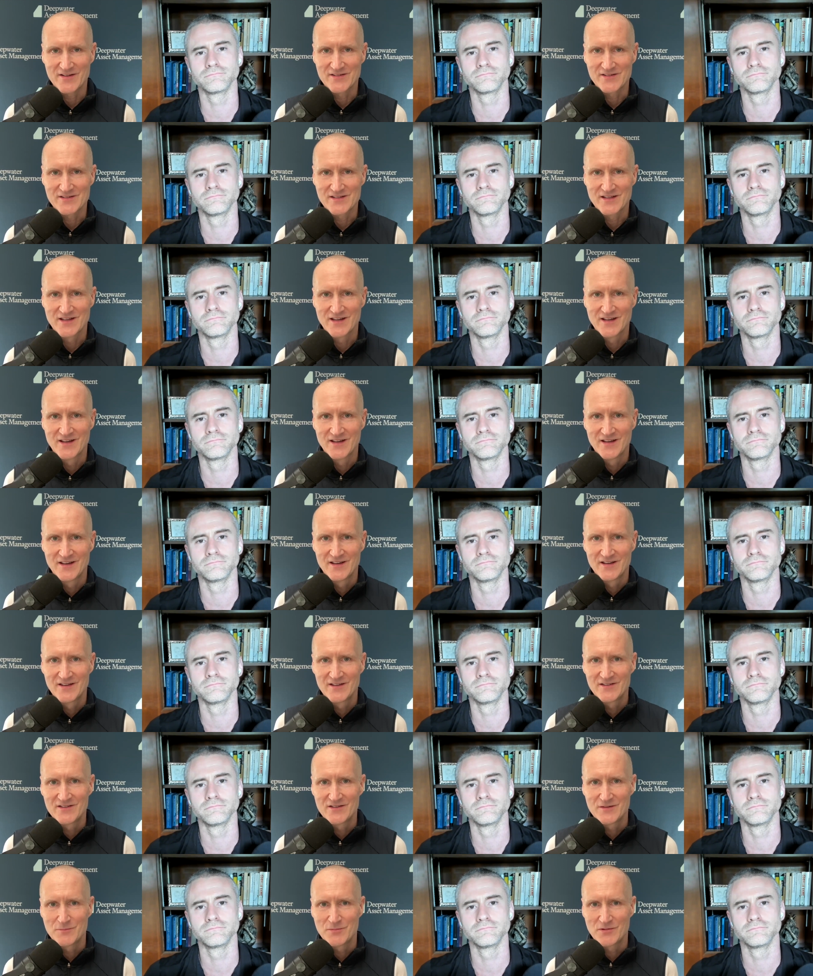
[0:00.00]
Speaker 1: Is
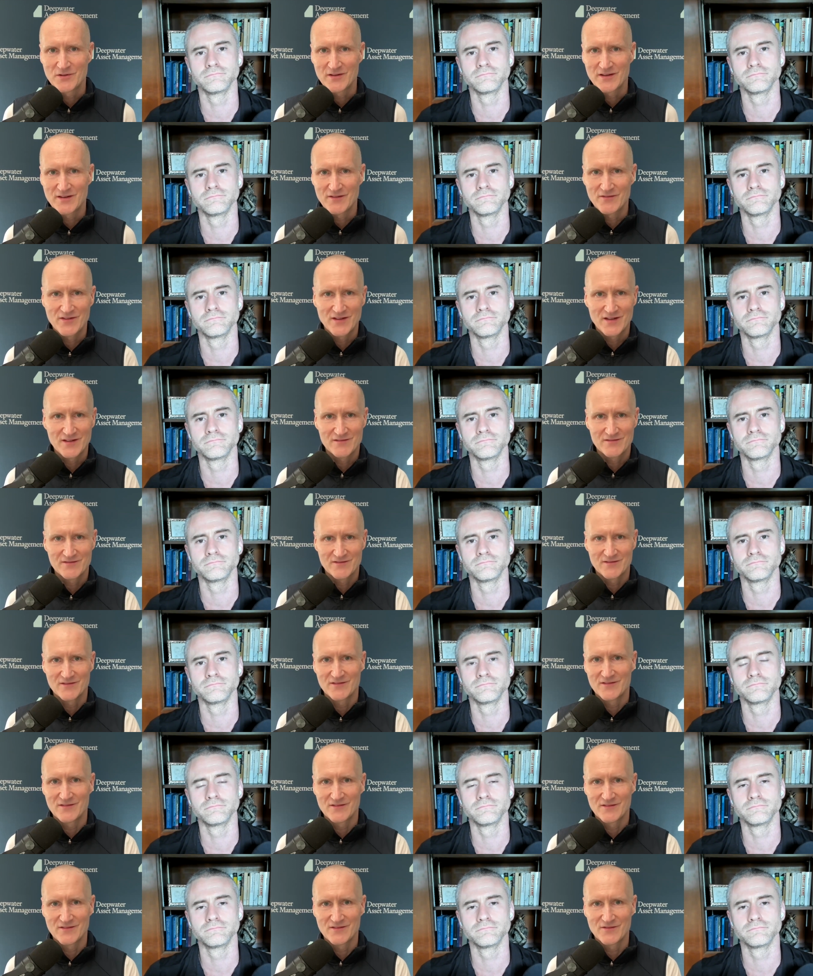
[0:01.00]
do you believe that
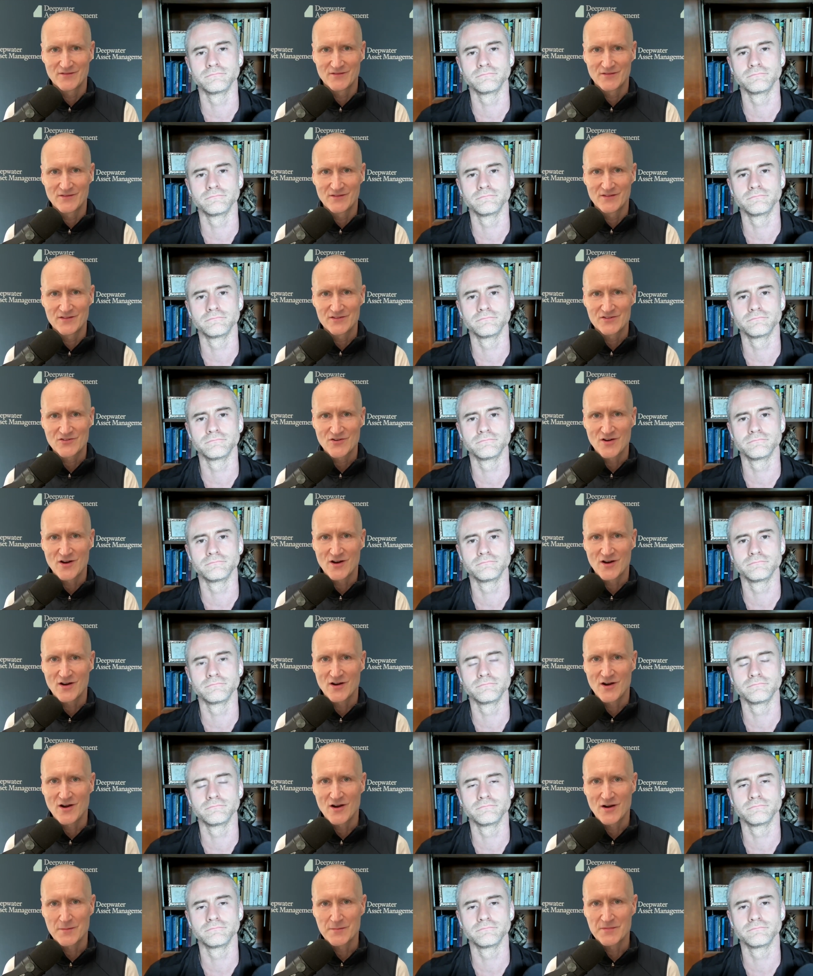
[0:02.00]
the
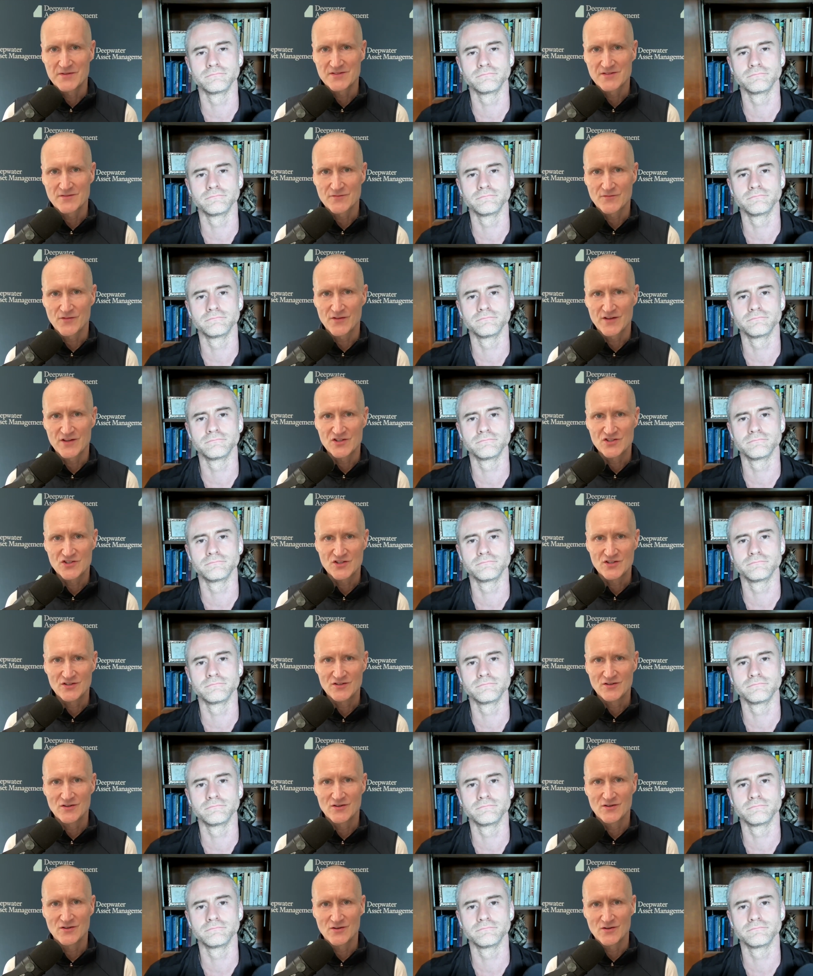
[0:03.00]
stronger arm is
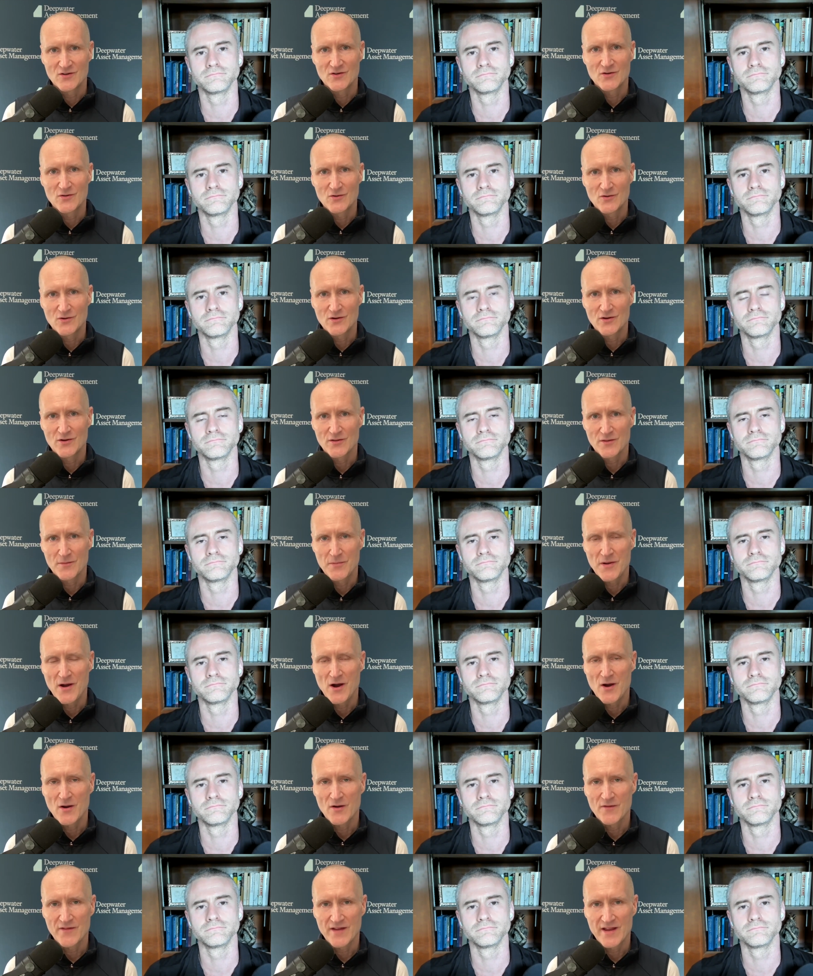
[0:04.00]
inflation or the
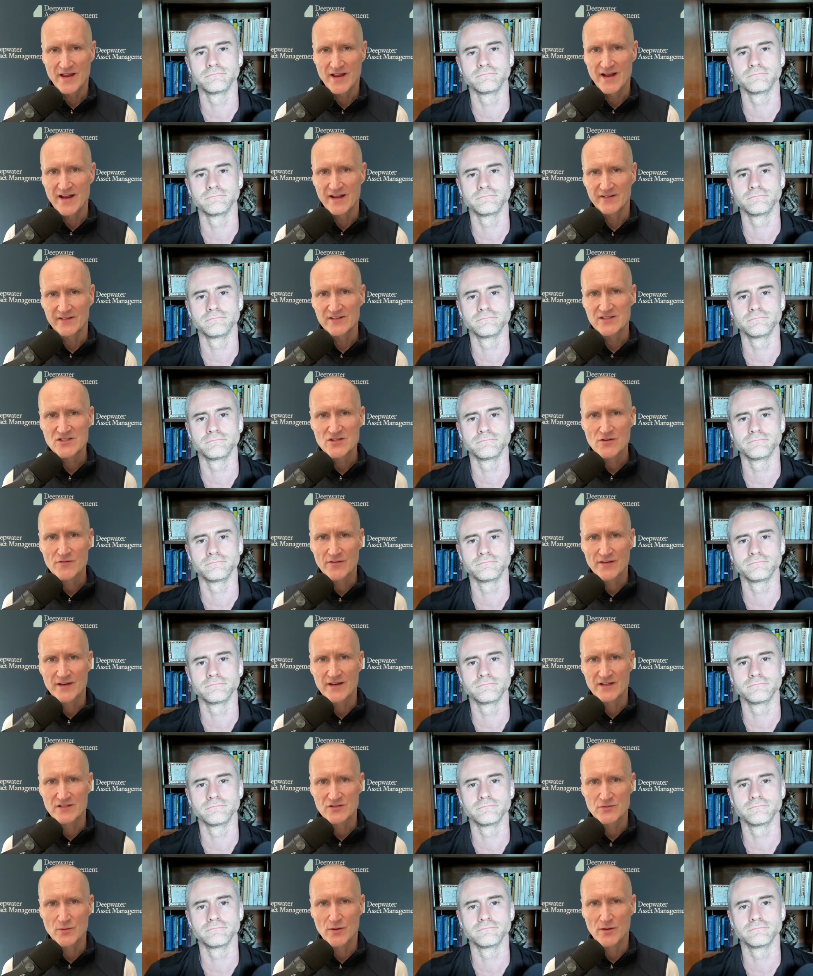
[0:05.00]
power of AI, at least over
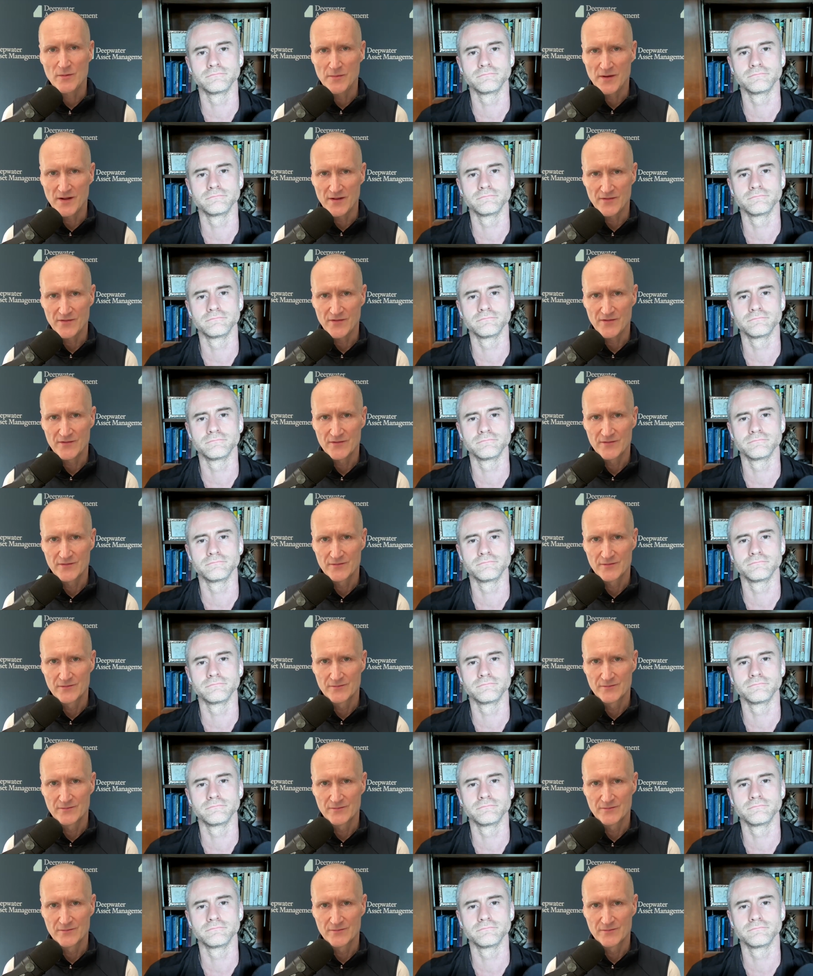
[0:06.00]
the next twelve months?